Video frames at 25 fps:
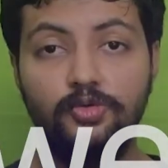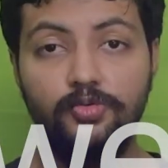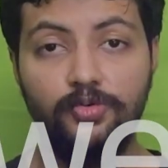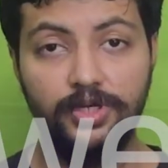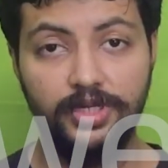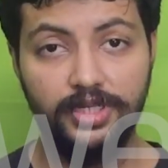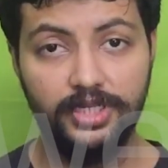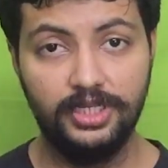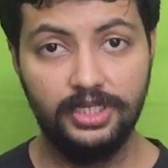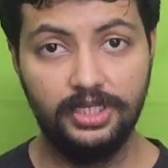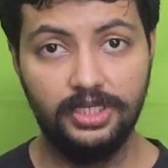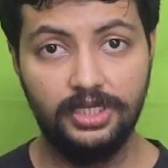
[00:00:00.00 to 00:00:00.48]
over
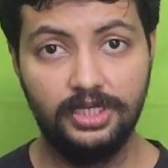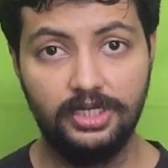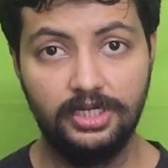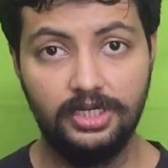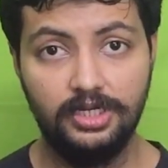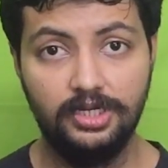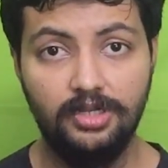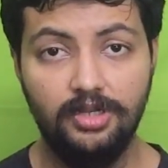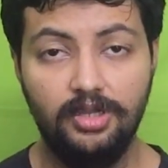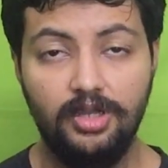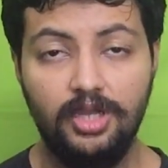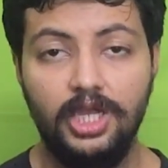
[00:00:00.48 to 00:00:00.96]

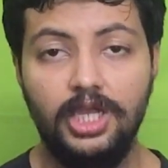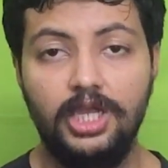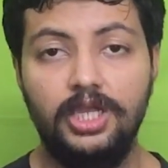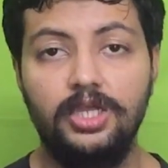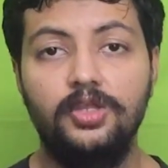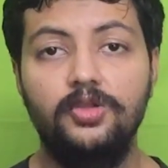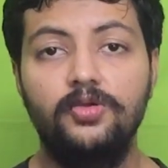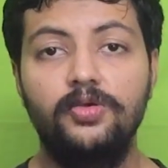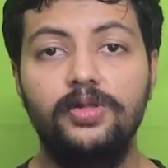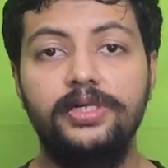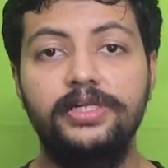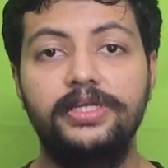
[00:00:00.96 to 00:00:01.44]
here,
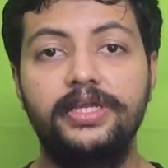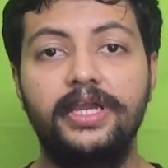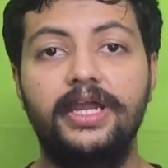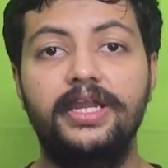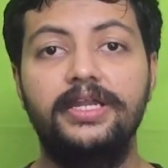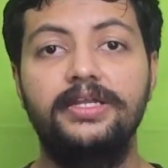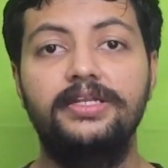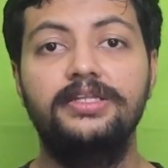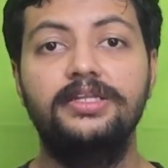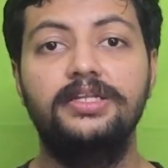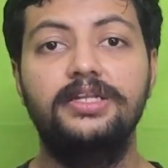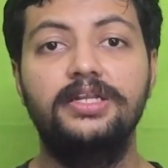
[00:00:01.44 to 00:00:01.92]
you will
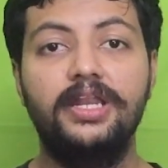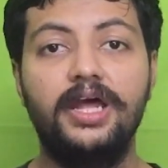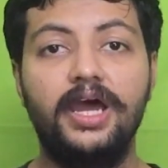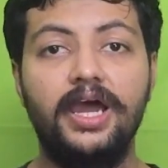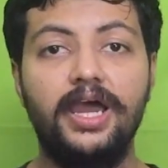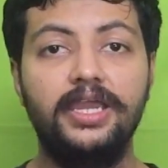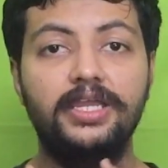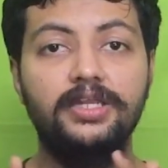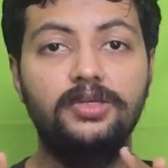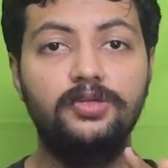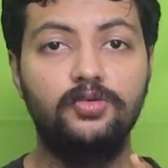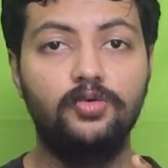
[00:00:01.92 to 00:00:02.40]
get the
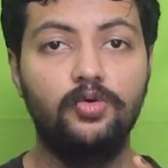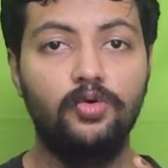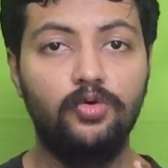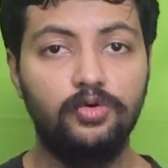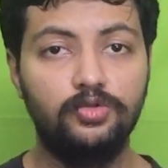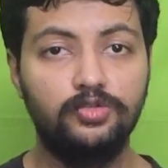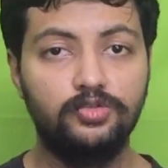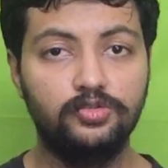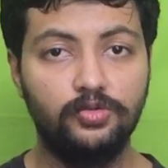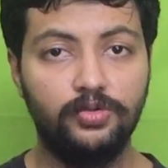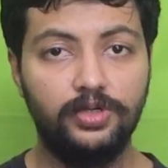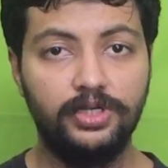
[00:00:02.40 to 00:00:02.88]
9
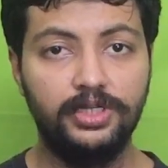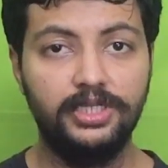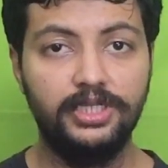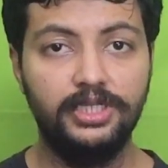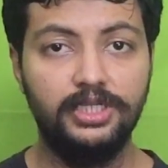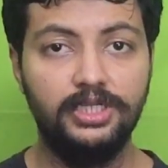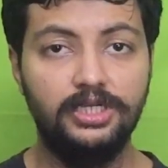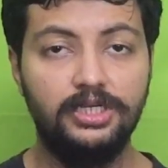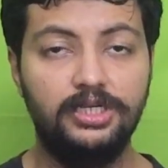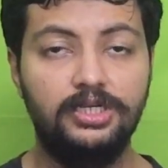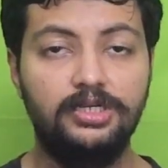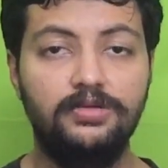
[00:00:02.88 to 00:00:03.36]
cores over
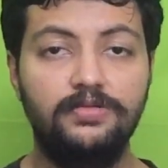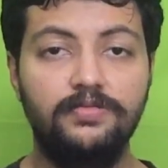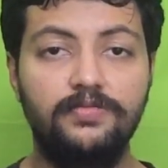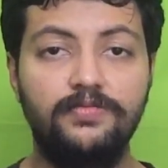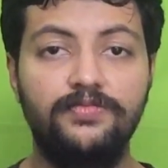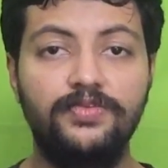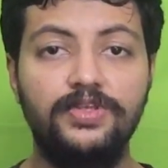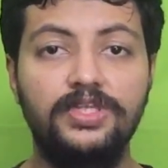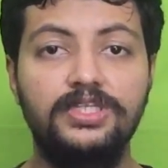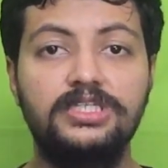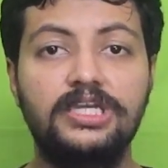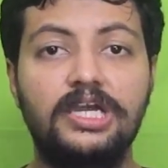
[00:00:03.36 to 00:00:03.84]
here,
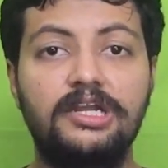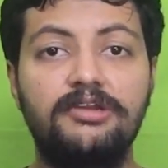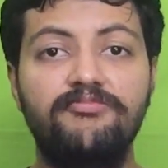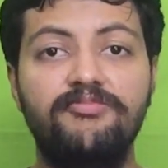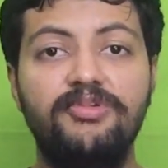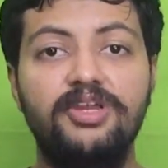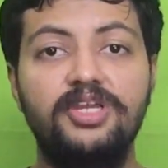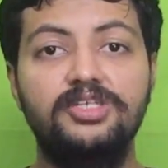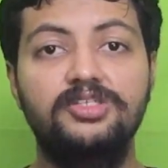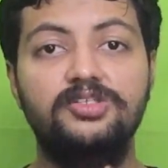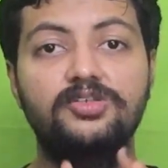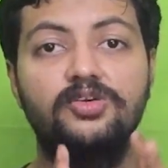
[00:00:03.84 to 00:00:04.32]
which are
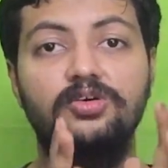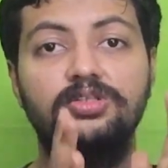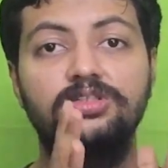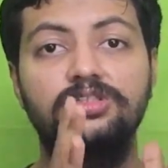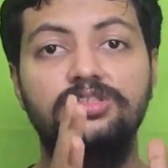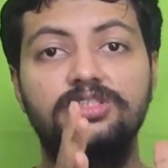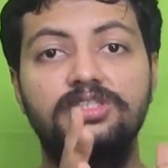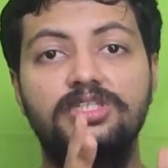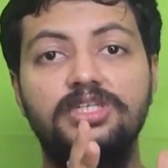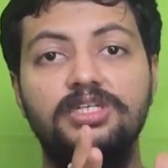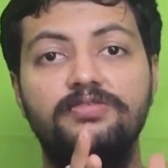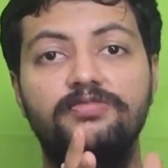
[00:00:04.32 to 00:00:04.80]
based on
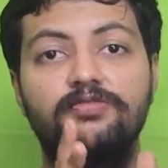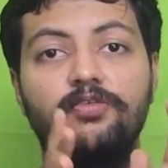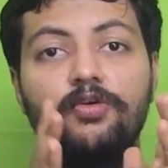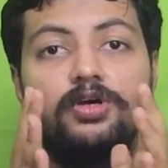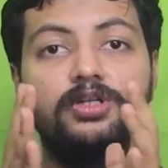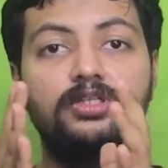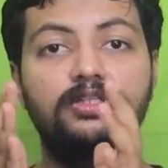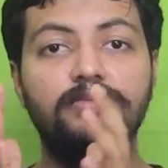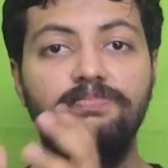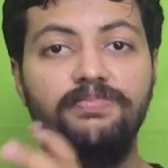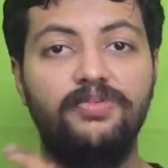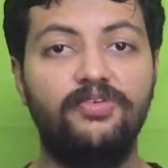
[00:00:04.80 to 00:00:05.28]
3
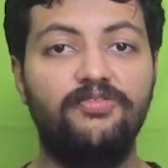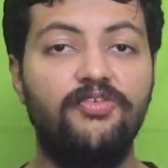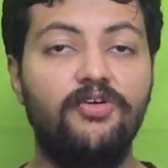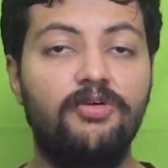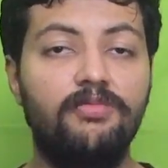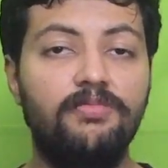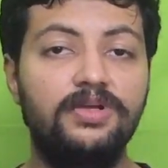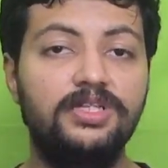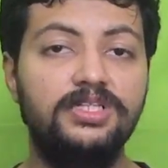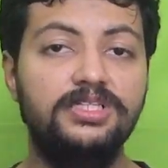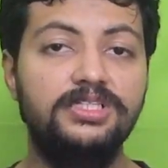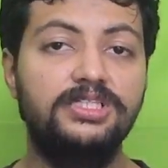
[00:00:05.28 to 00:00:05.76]
for the
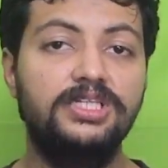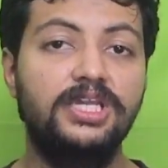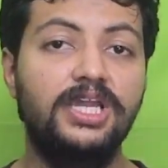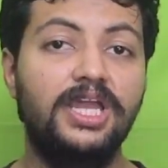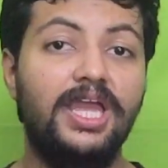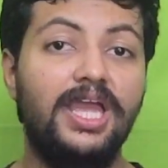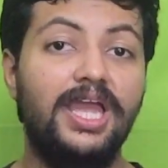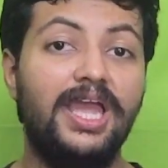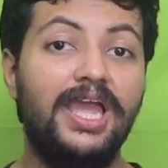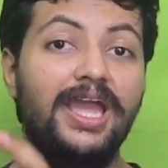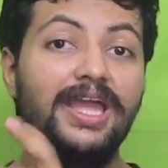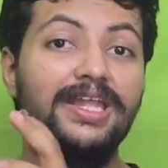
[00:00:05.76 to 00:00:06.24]
performance
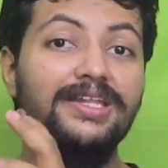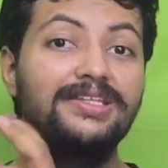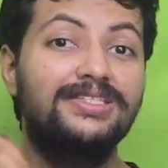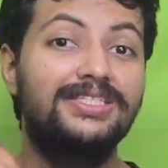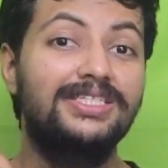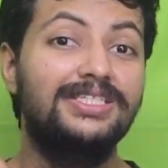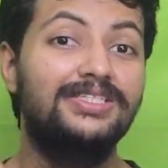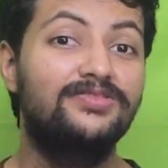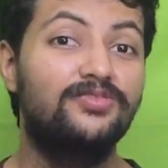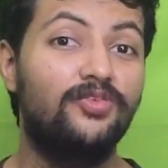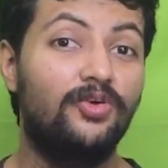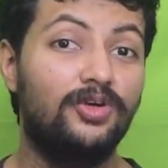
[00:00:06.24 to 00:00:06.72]
and
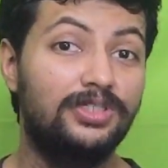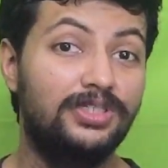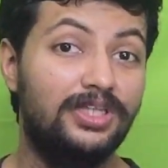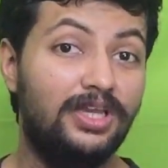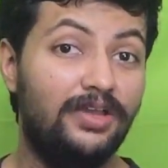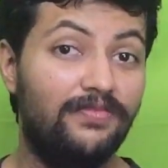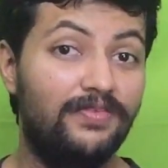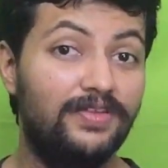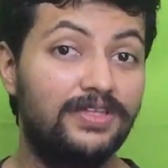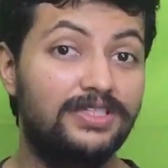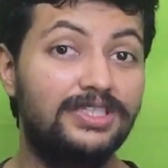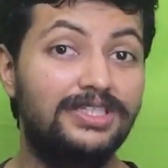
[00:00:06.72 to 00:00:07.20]
6 for the
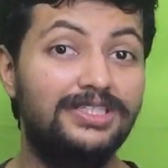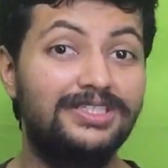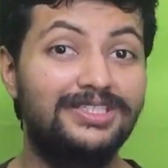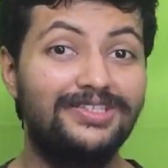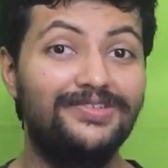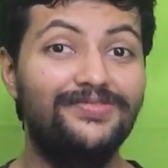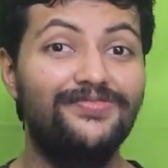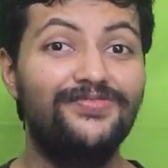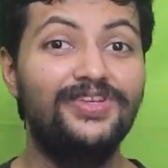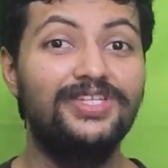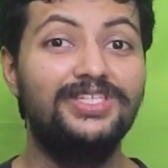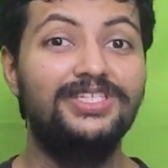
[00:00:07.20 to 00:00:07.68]

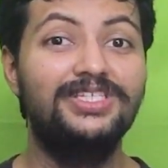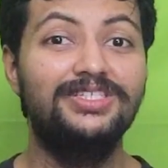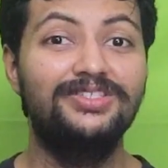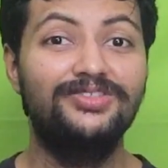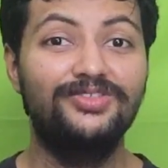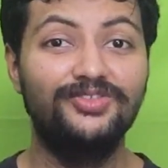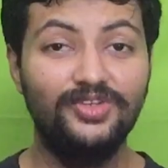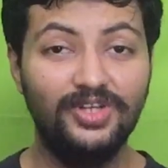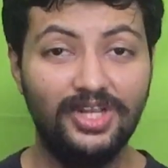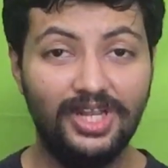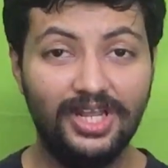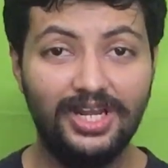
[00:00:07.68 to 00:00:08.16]
efficiency, which
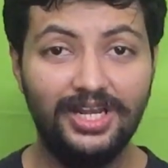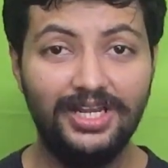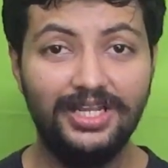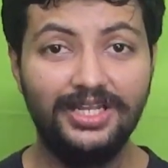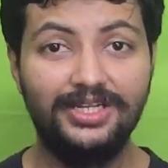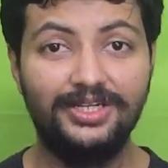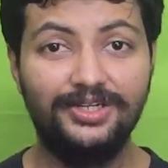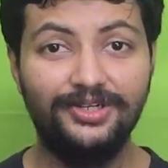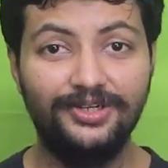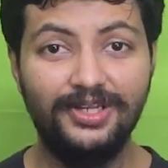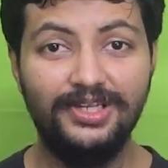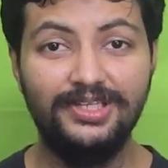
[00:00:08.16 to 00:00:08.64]
is really
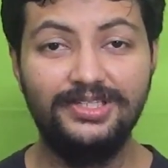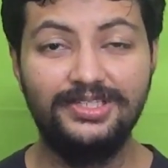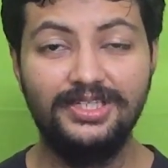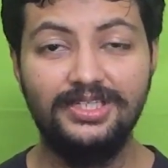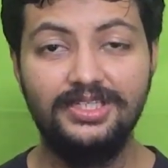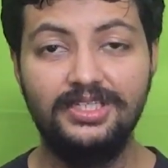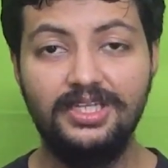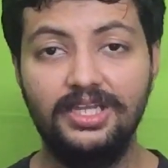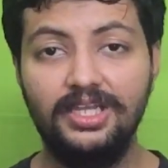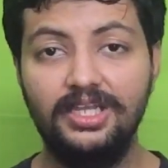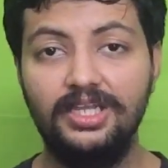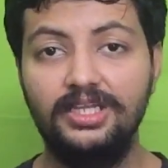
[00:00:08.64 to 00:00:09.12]

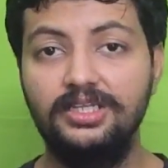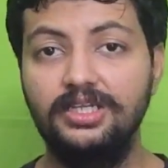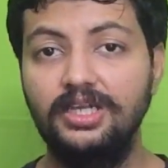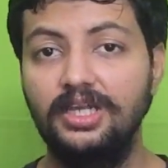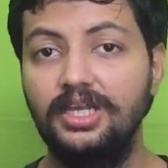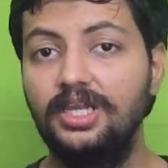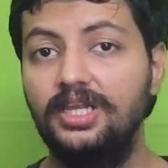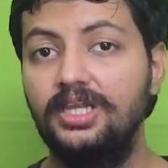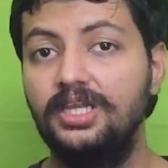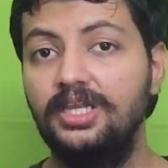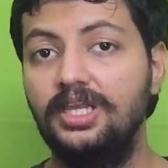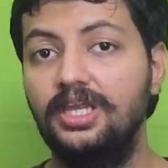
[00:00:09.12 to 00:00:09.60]
crazy thing
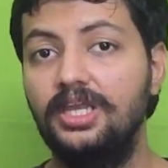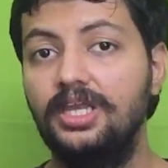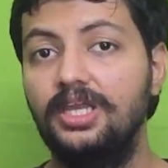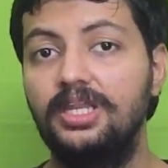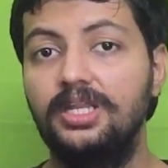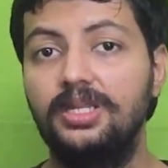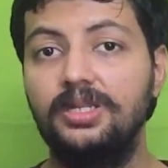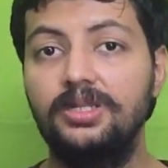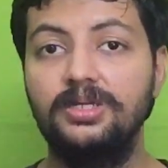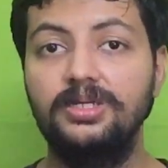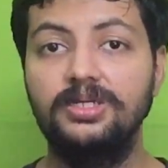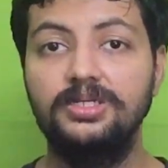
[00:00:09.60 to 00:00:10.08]

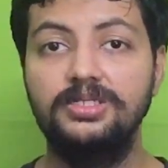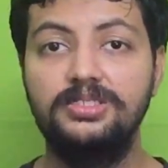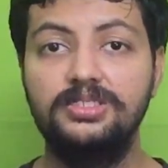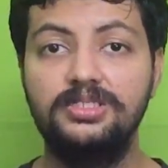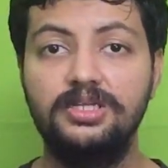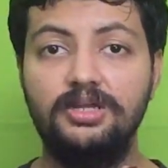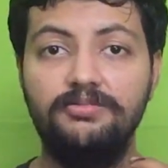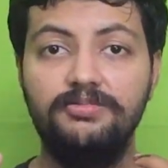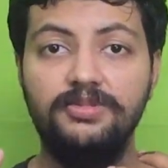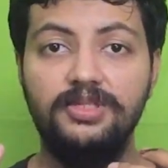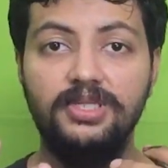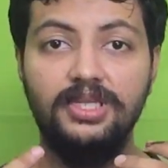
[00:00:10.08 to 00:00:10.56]
in
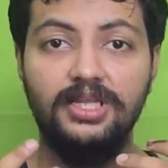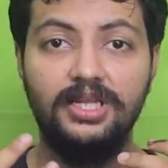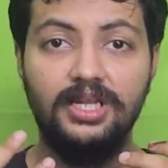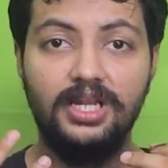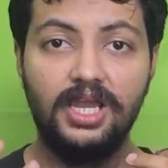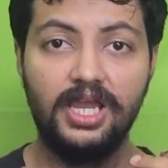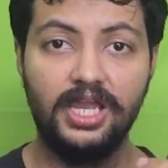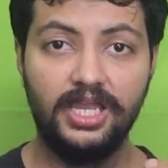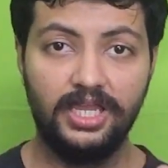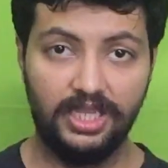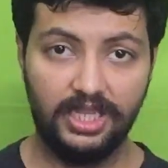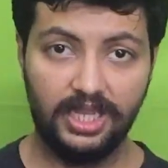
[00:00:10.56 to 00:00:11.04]
something
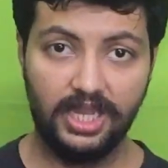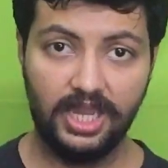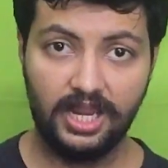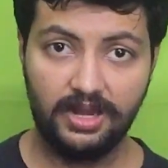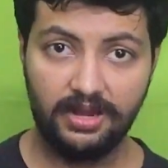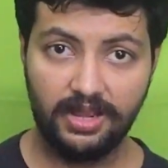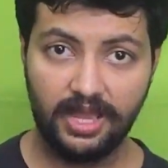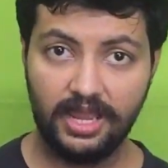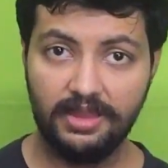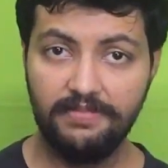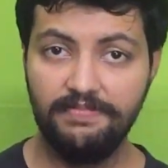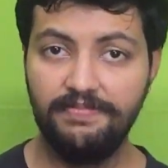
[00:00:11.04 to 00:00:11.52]
like an
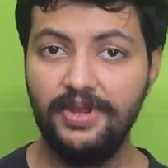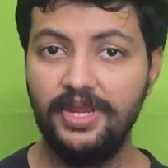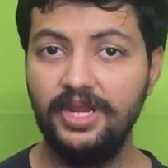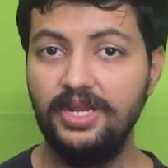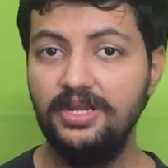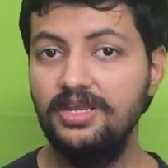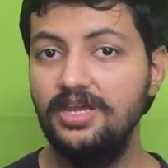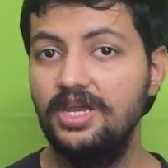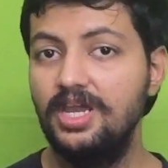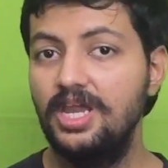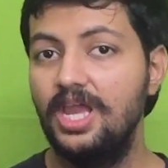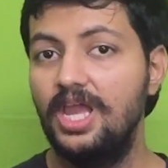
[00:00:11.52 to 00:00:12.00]

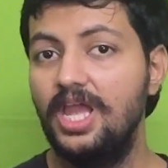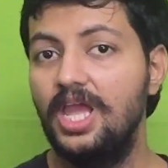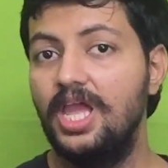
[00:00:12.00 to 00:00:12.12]
iPad.